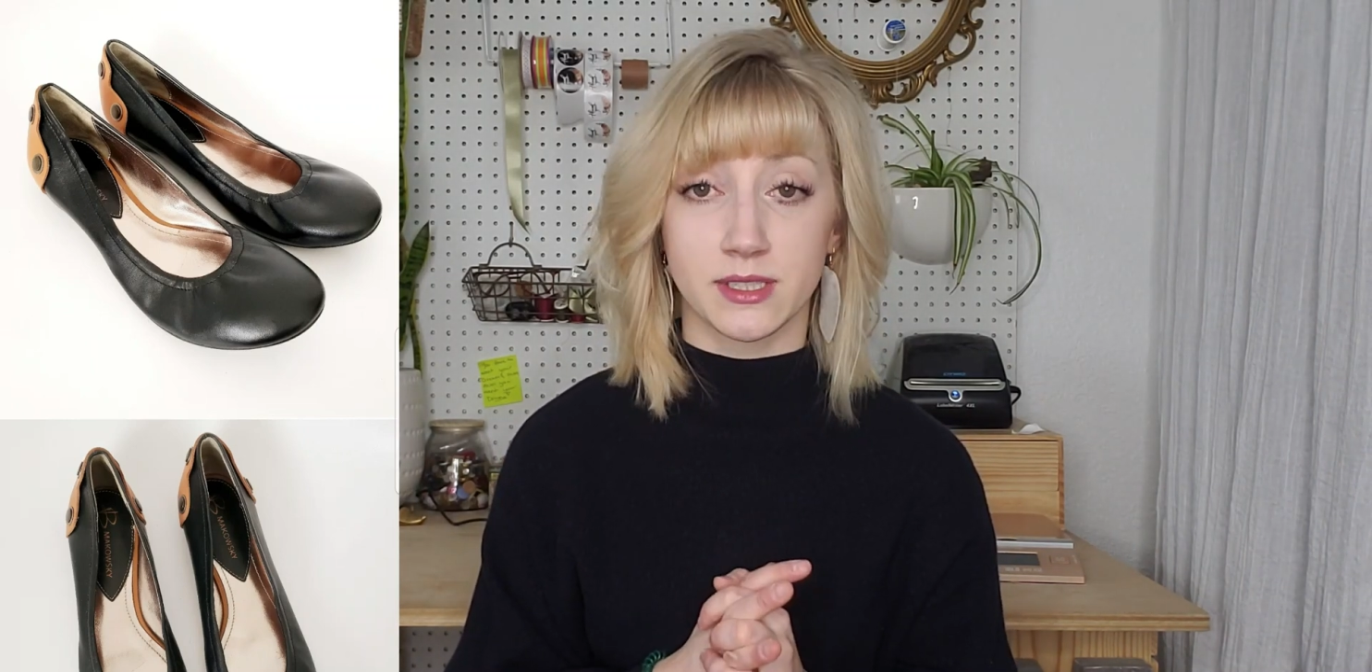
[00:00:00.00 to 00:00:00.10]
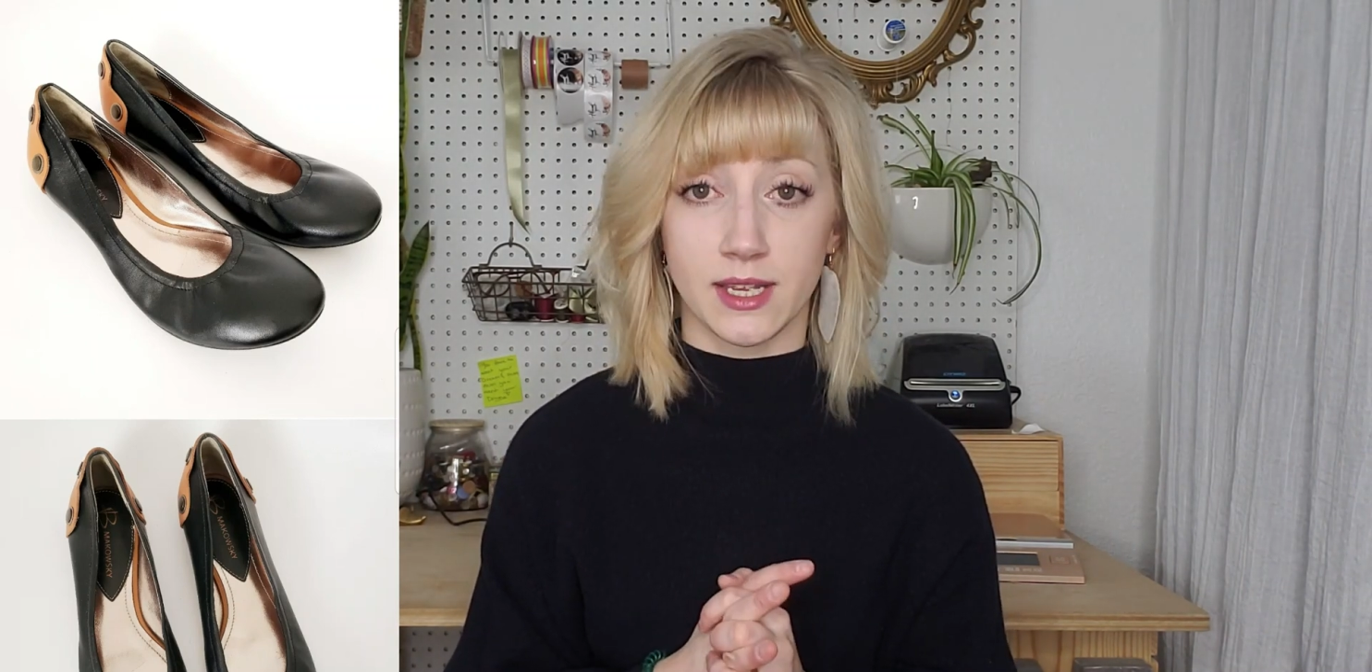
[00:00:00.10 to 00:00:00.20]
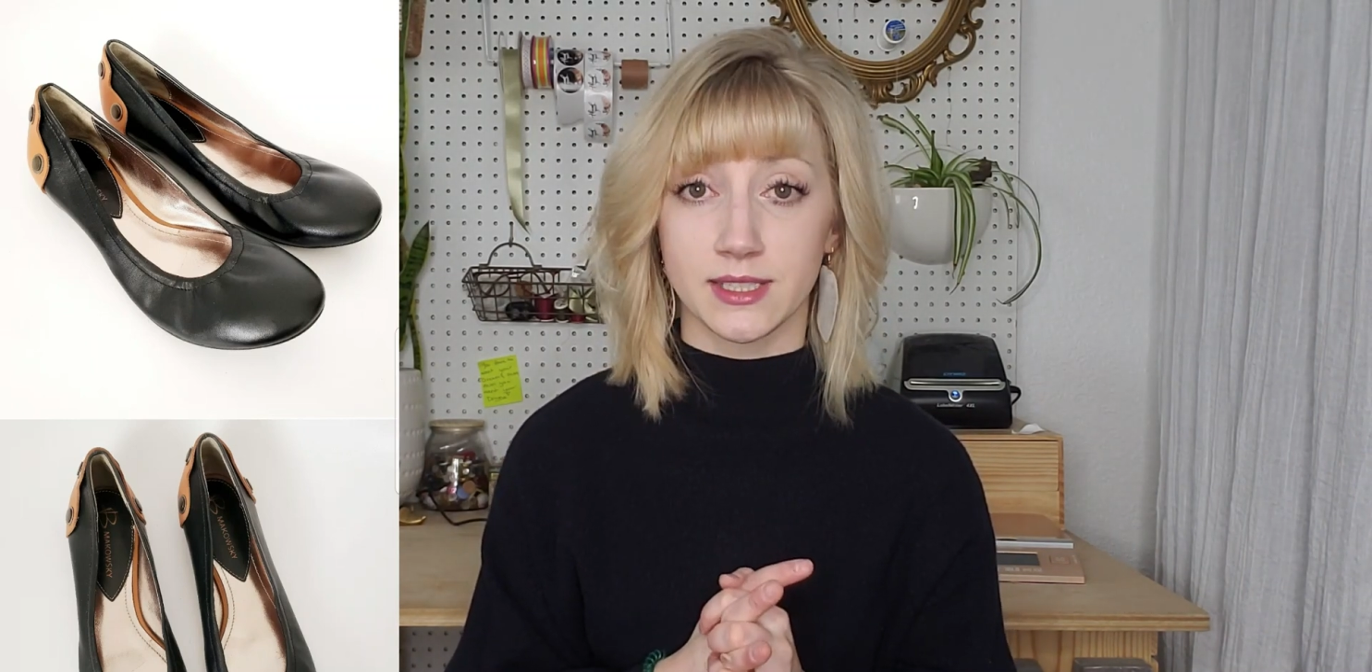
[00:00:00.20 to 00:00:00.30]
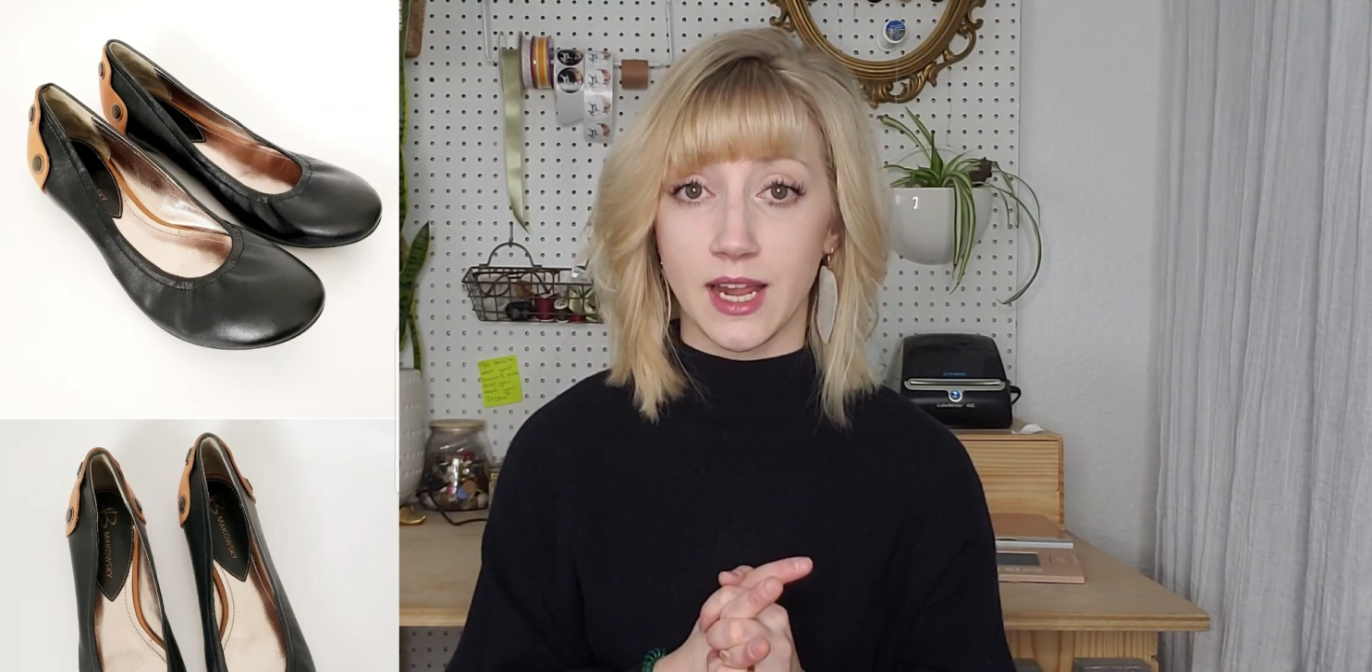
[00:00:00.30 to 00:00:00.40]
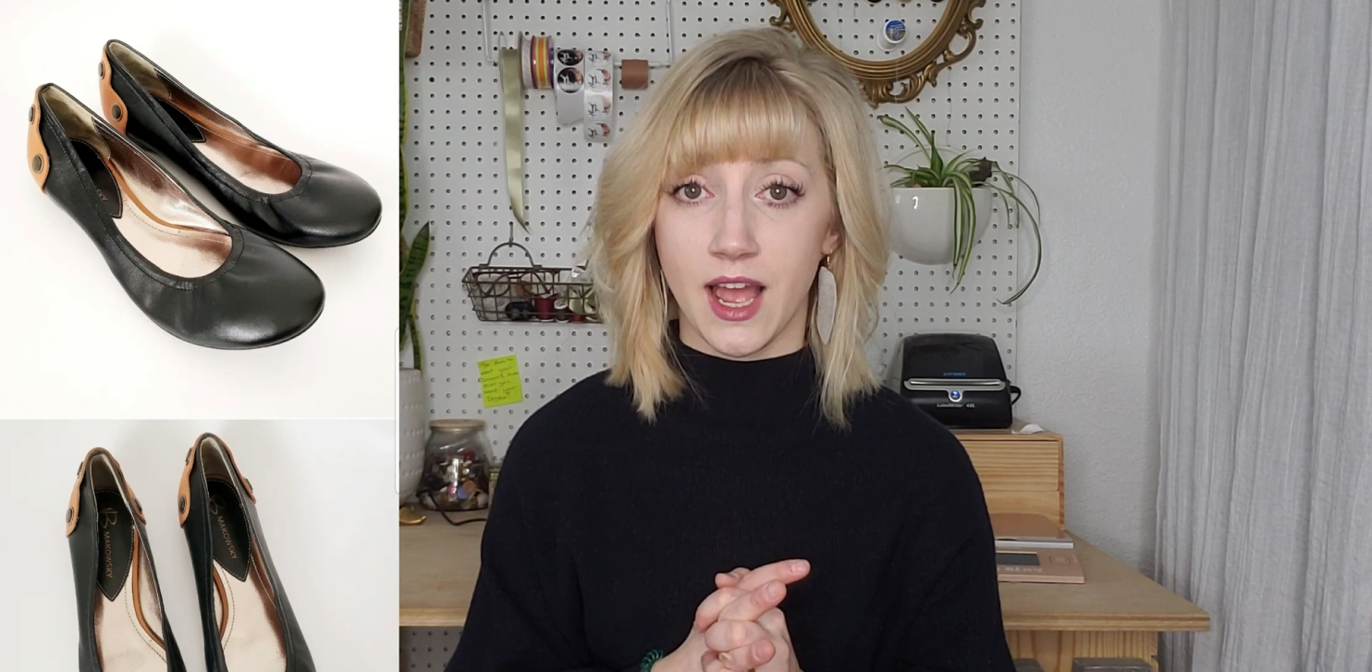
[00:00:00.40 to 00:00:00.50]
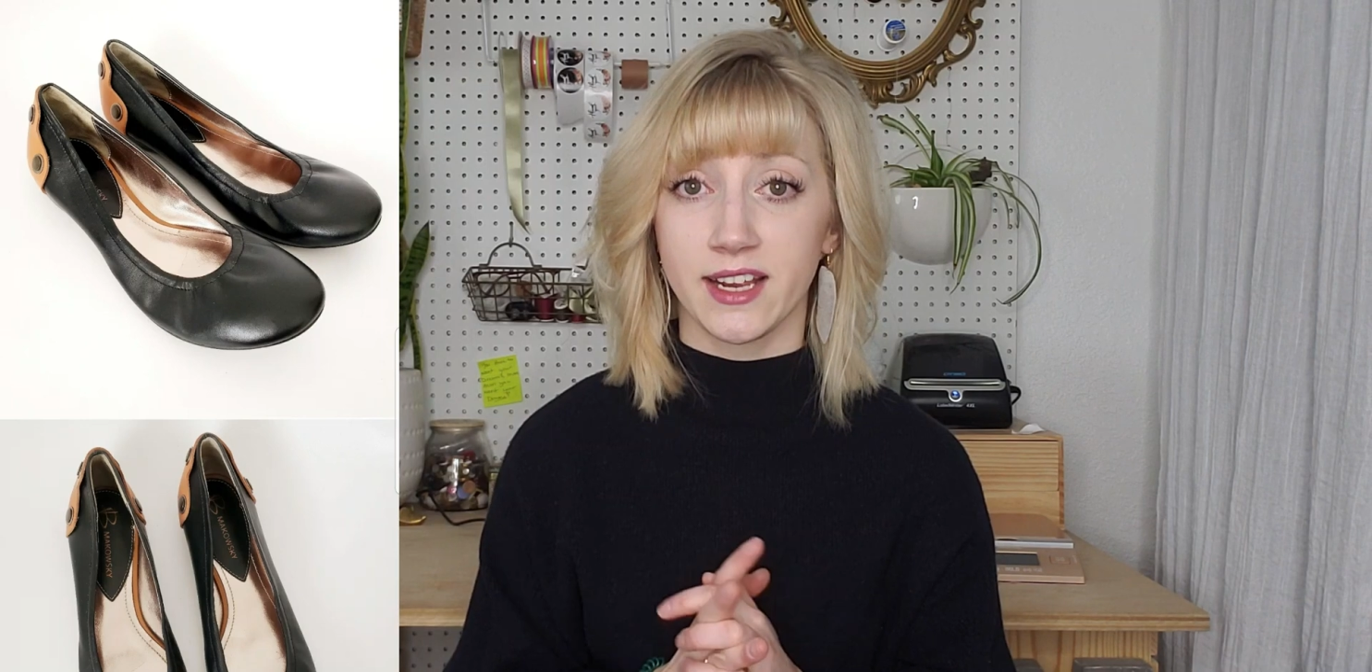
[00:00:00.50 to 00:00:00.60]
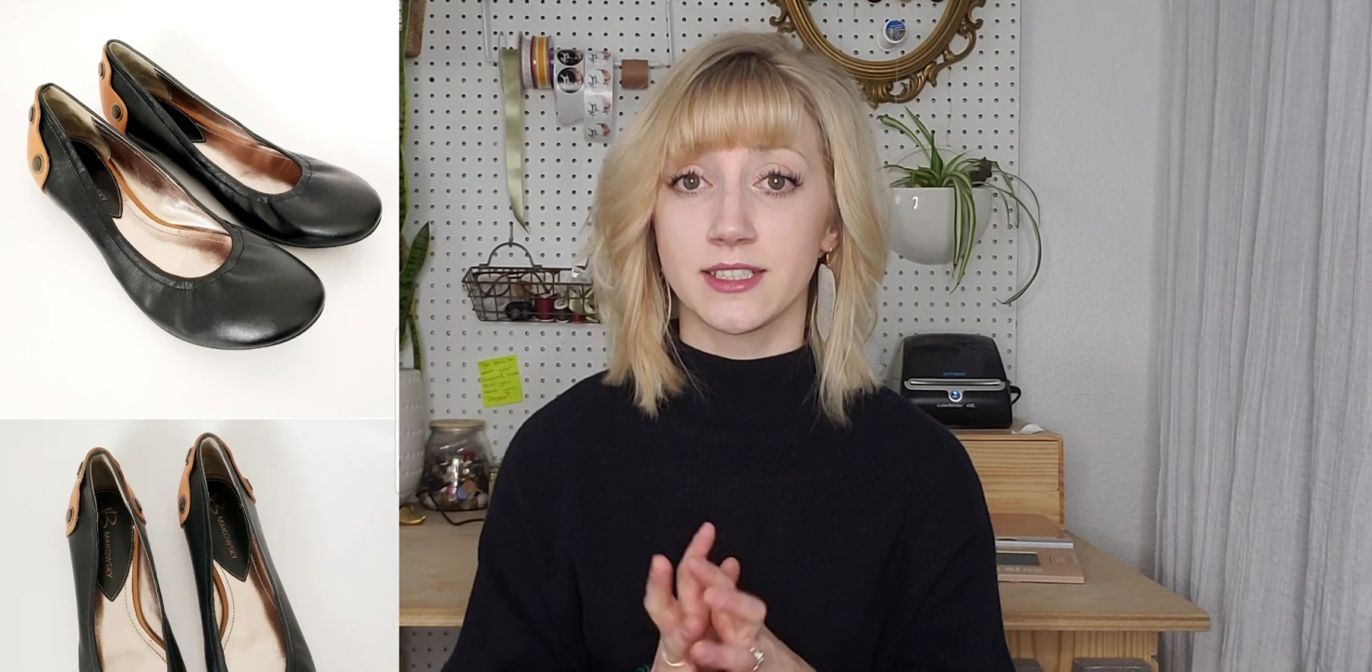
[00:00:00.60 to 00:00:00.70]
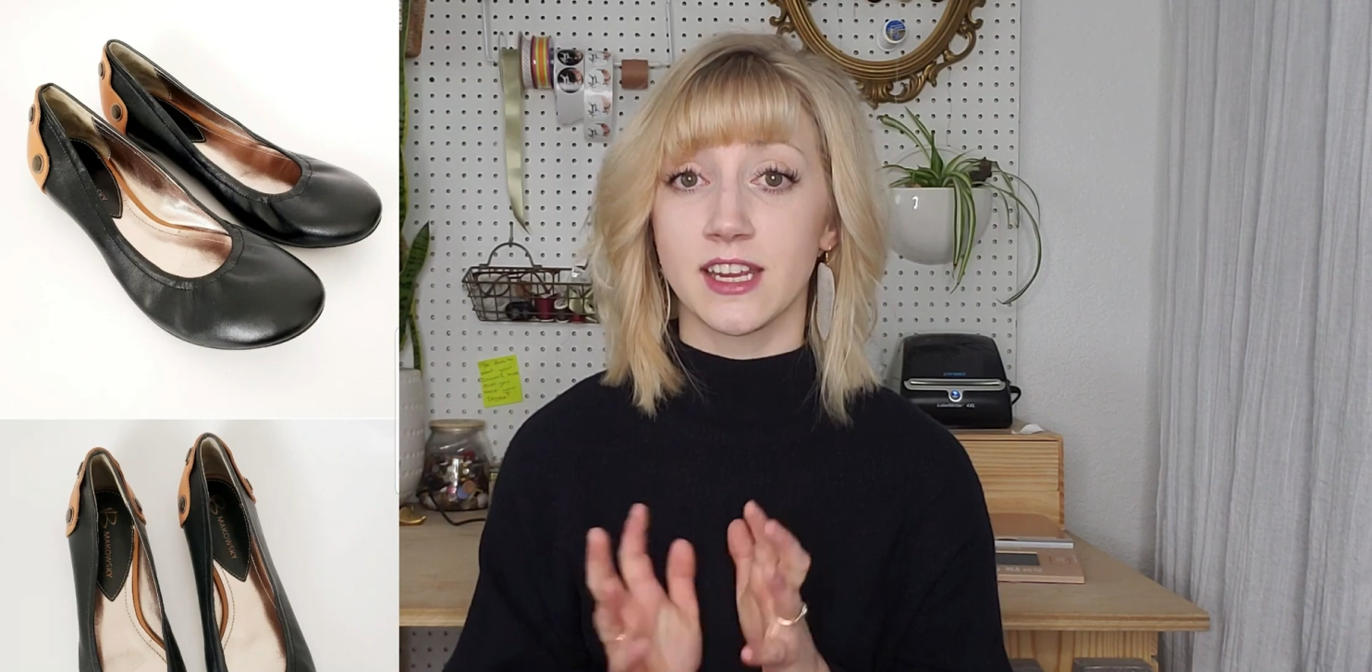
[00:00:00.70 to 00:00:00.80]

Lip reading: size 9.